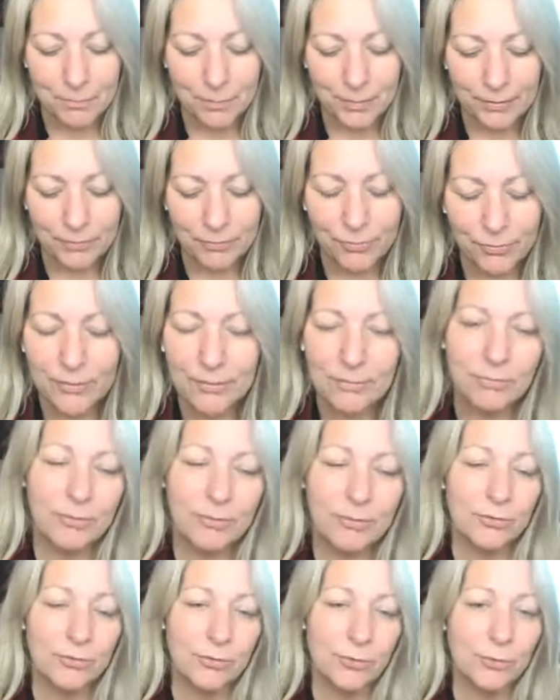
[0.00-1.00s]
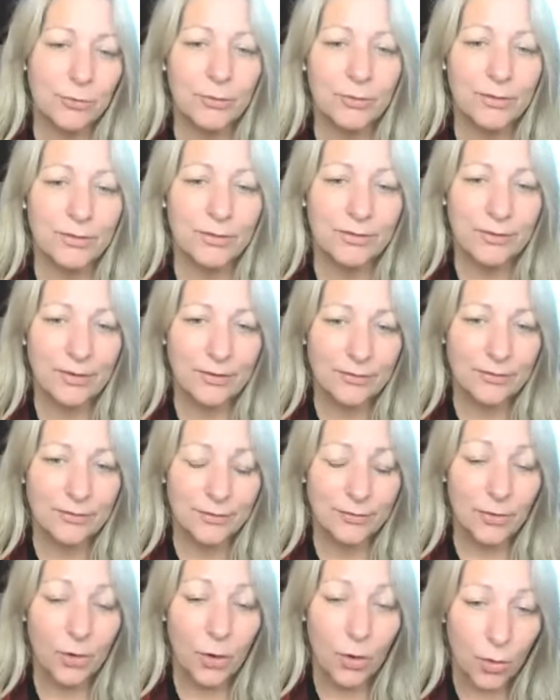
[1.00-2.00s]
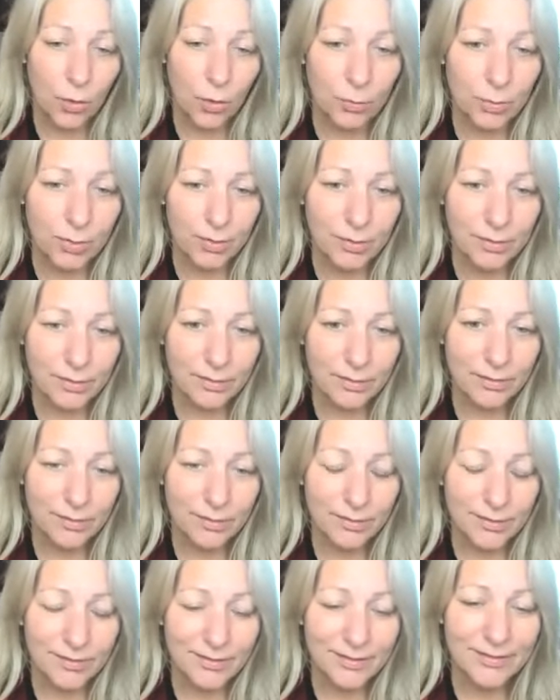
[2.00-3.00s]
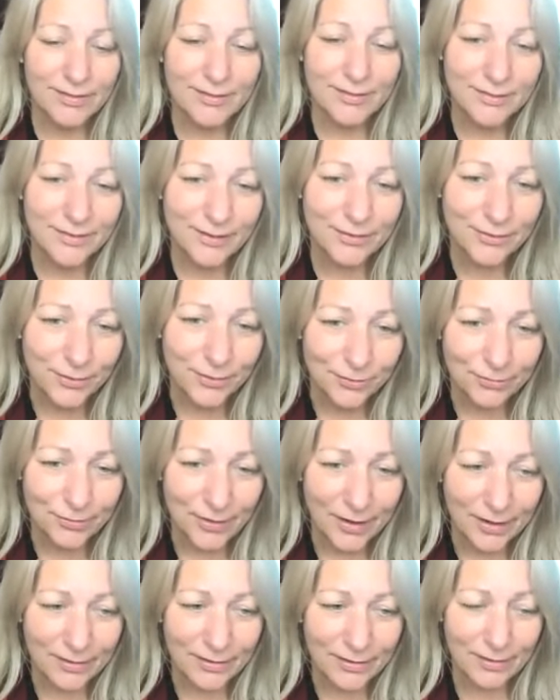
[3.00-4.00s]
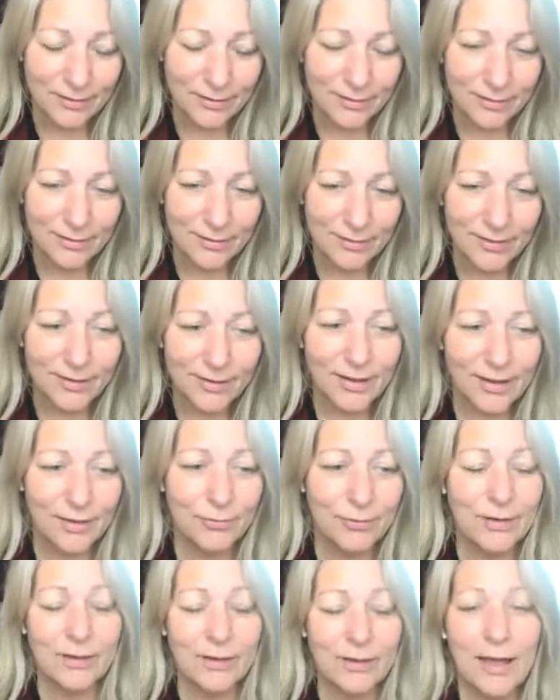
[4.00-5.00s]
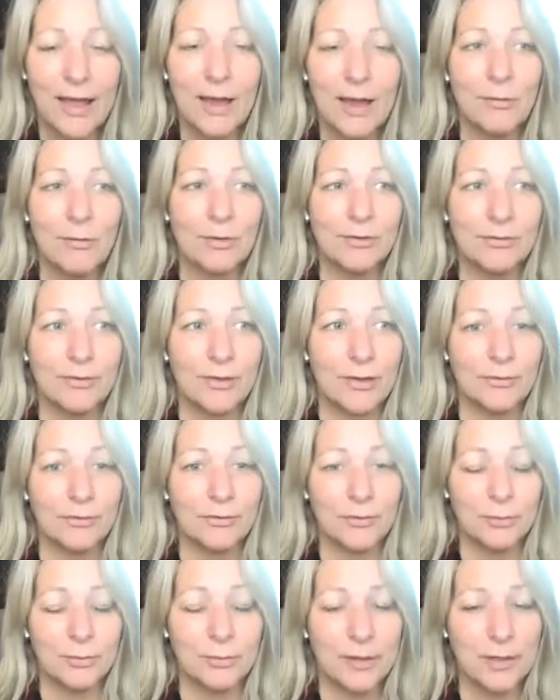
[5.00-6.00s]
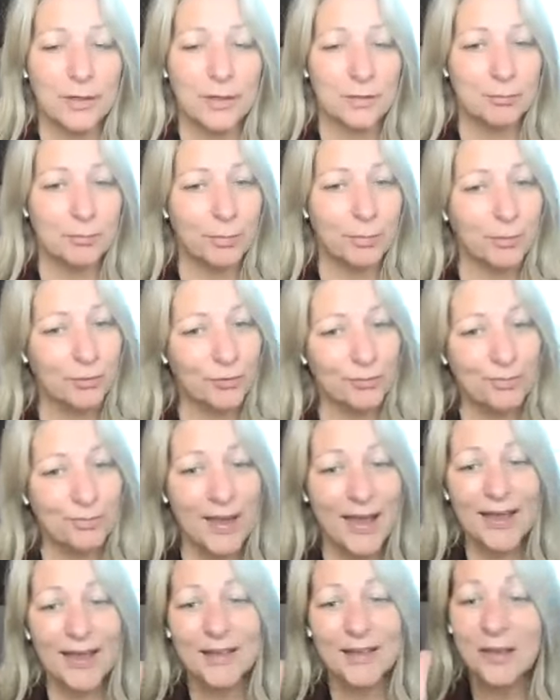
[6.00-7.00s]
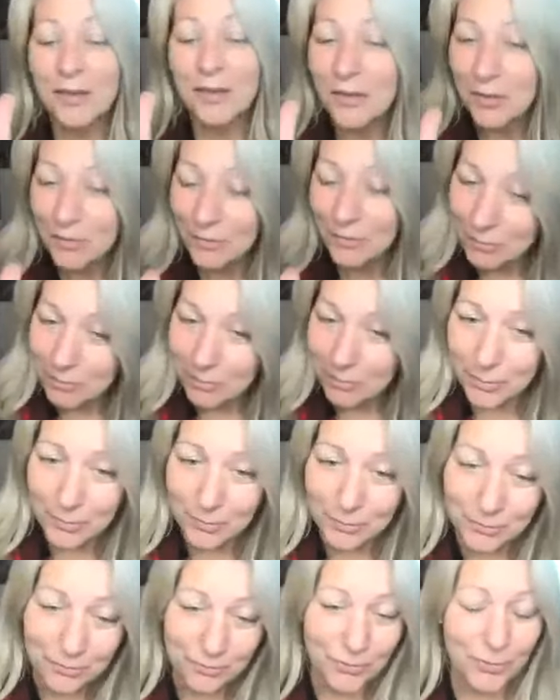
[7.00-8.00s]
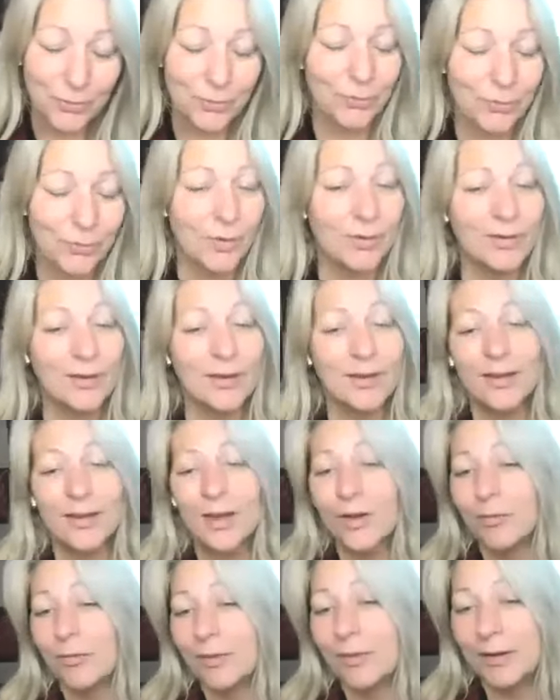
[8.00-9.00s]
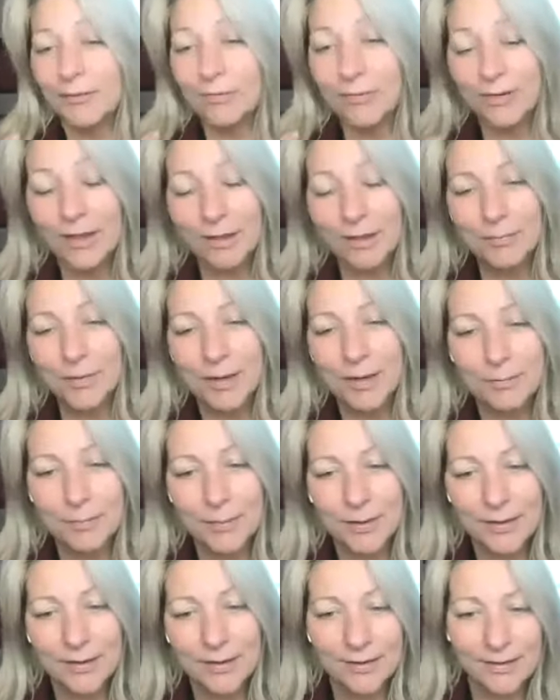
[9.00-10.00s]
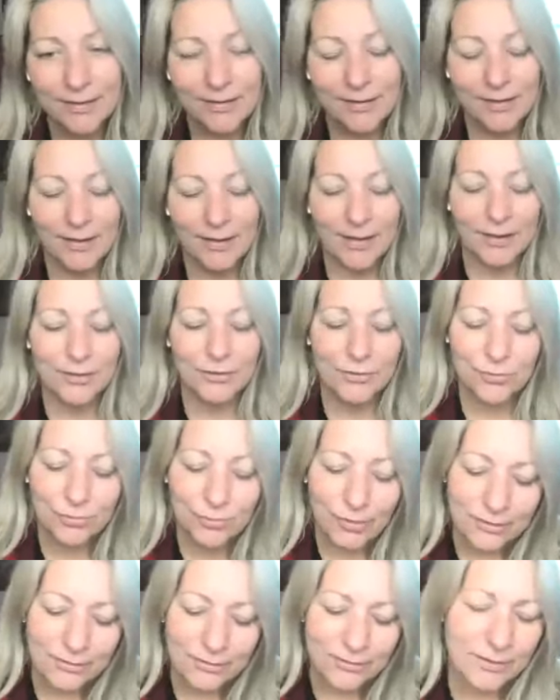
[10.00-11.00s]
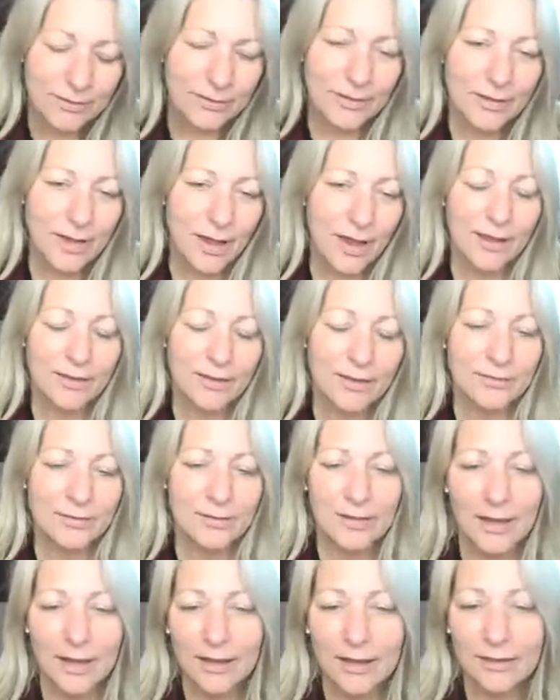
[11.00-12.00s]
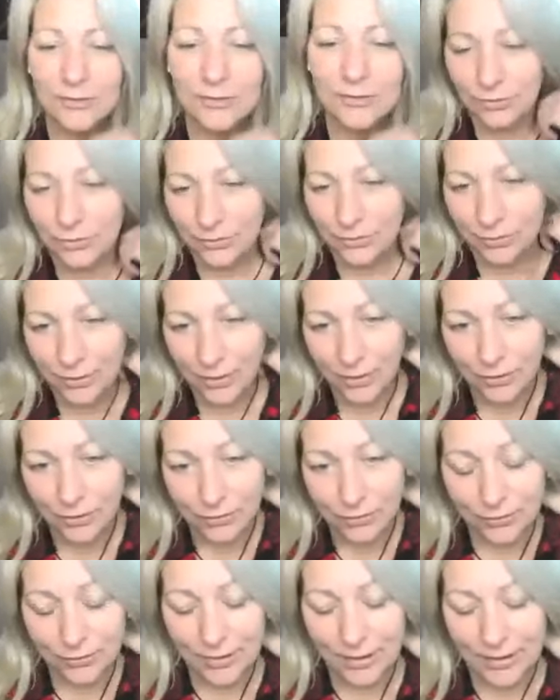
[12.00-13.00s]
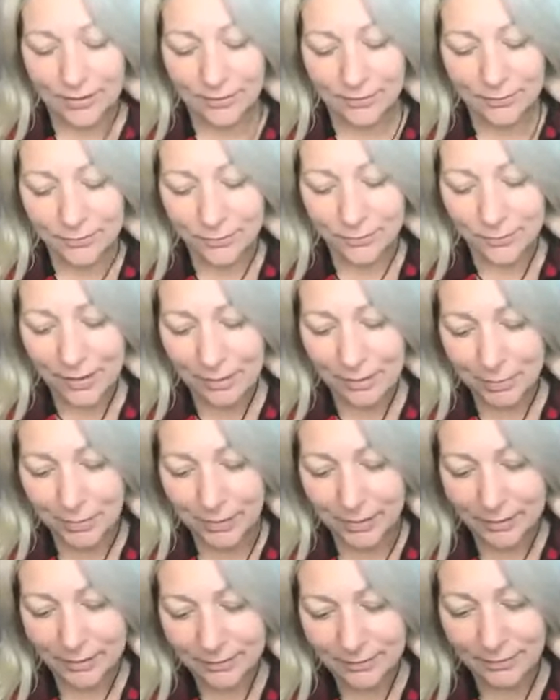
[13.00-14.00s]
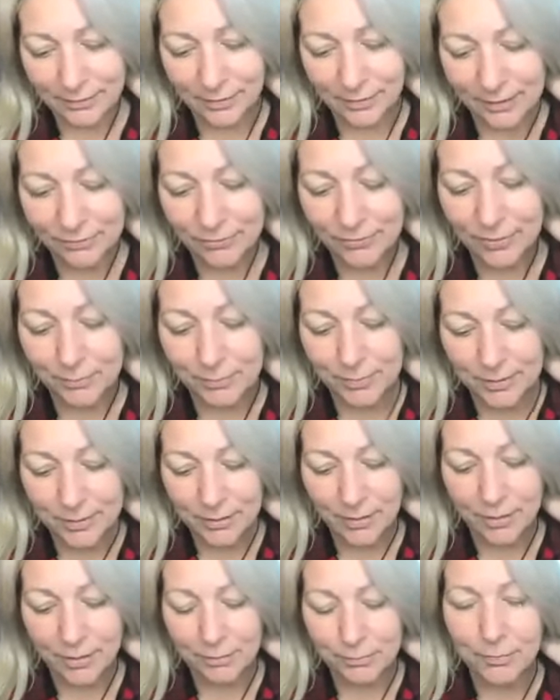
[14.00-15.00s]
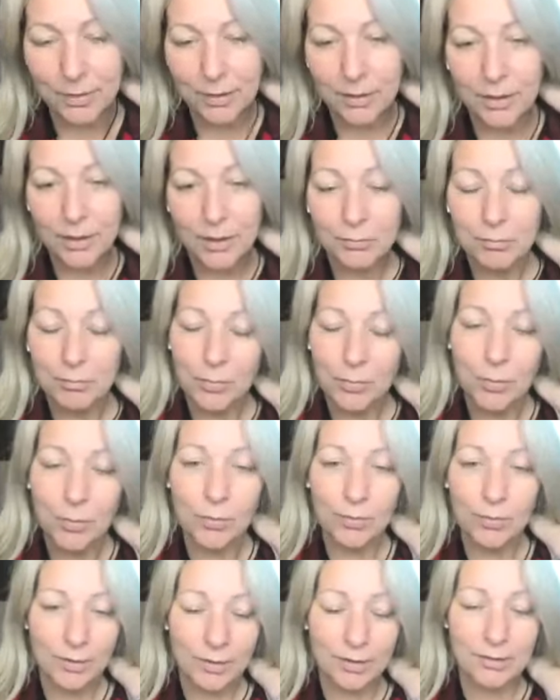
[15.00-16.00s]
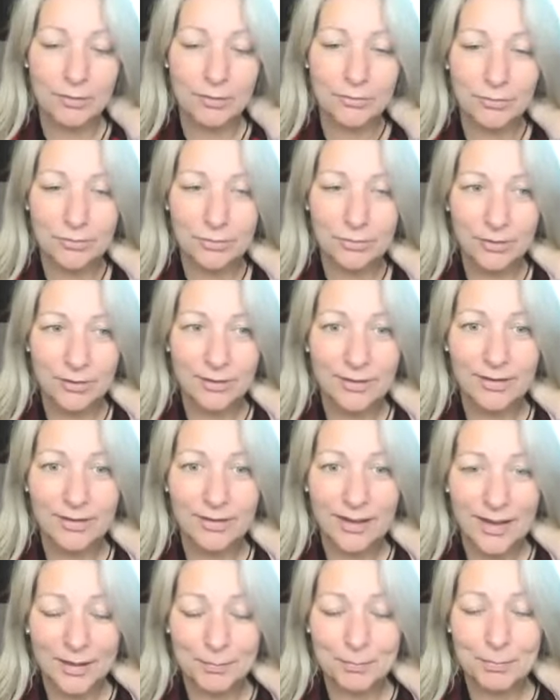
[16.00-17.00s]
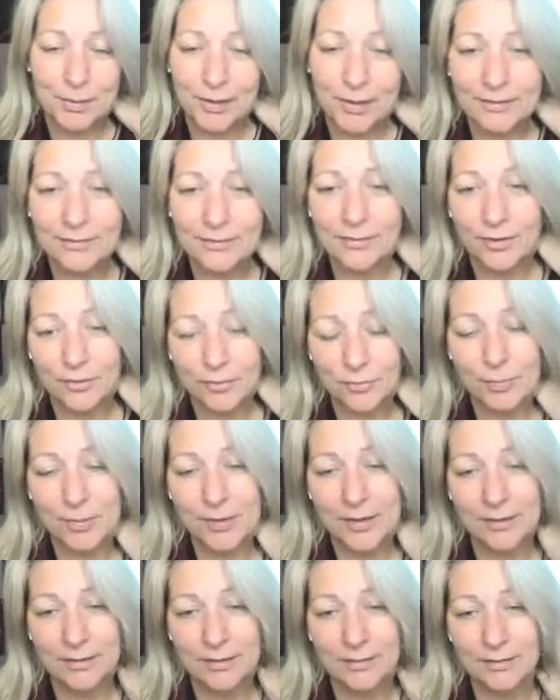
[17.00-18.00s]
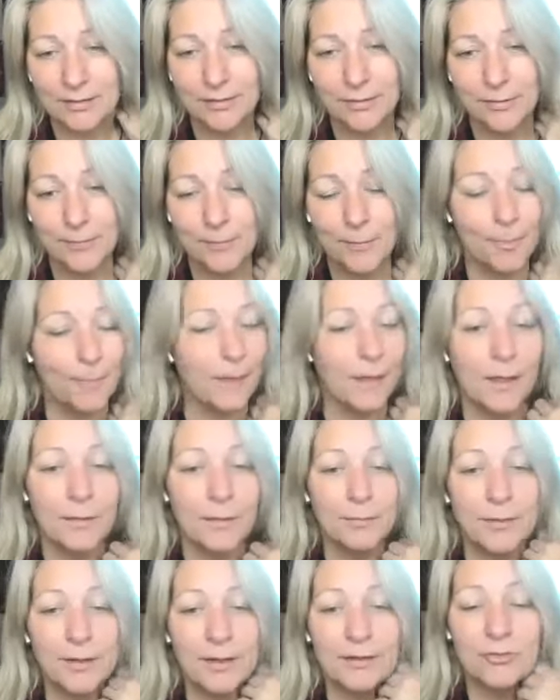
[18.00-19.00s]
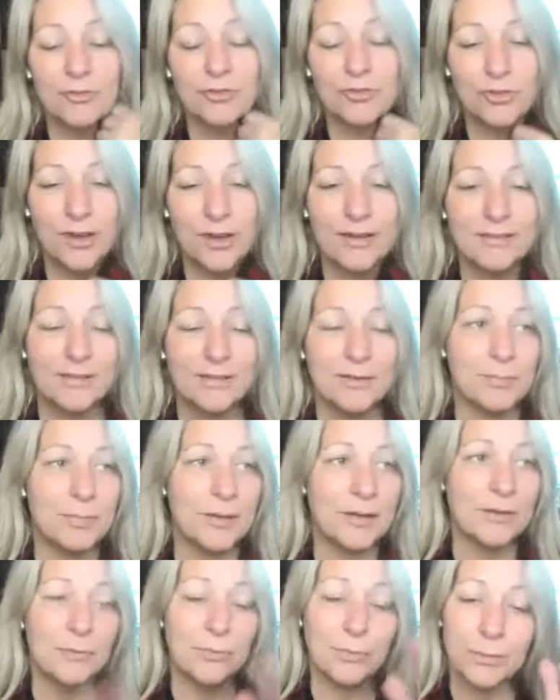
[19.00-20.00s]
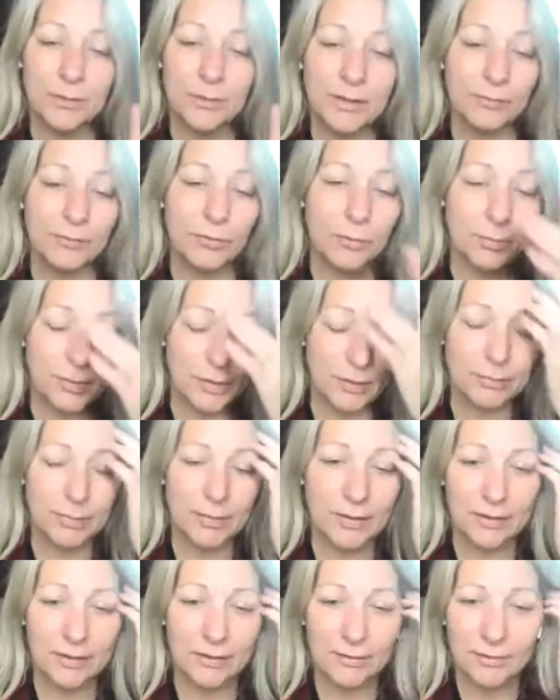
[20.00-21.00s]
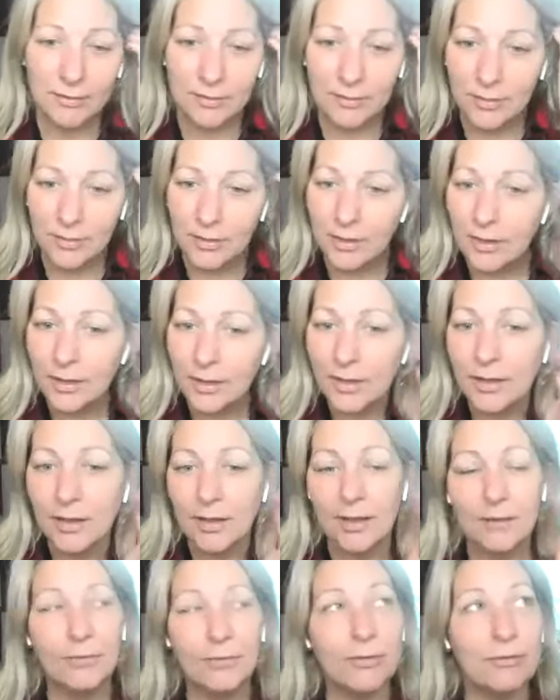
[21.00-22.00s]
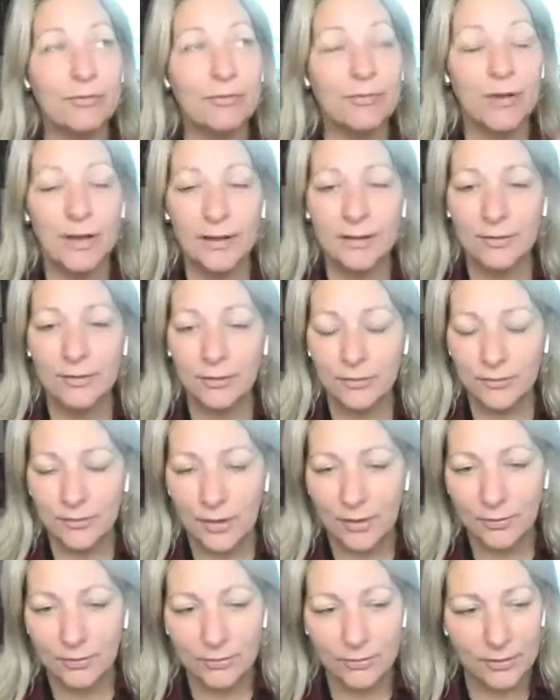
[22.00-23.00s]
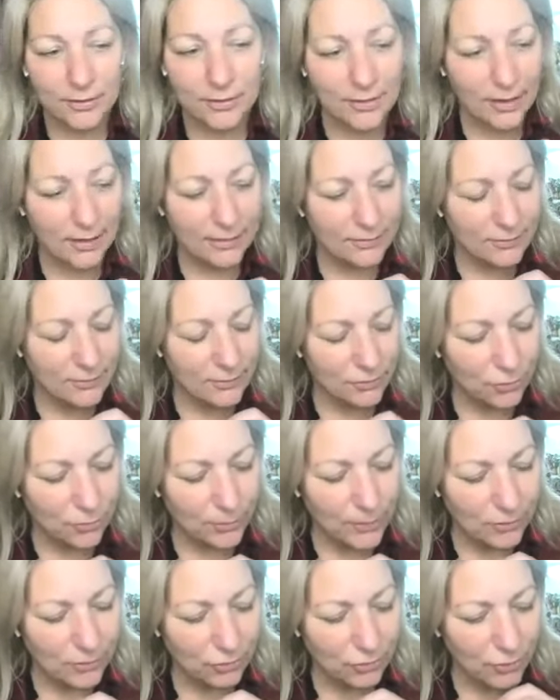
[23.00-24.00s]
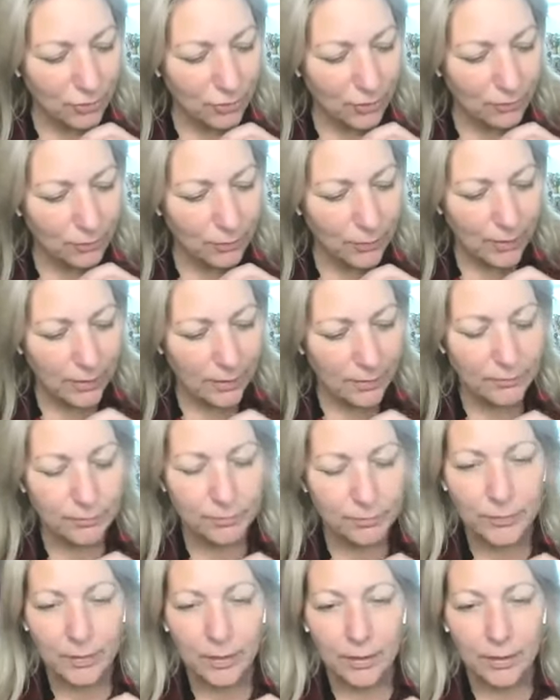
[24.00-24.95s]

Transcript: But if we restore the sense of hope, the sense of faith, if we allow ourselves to be pushed back, pushed forward, whatever that may be, and trusting the guides and the angels to take us to that place, life can become more of a place of peace, because chasing peace will never bring peace. If we find ourselves in that situation of where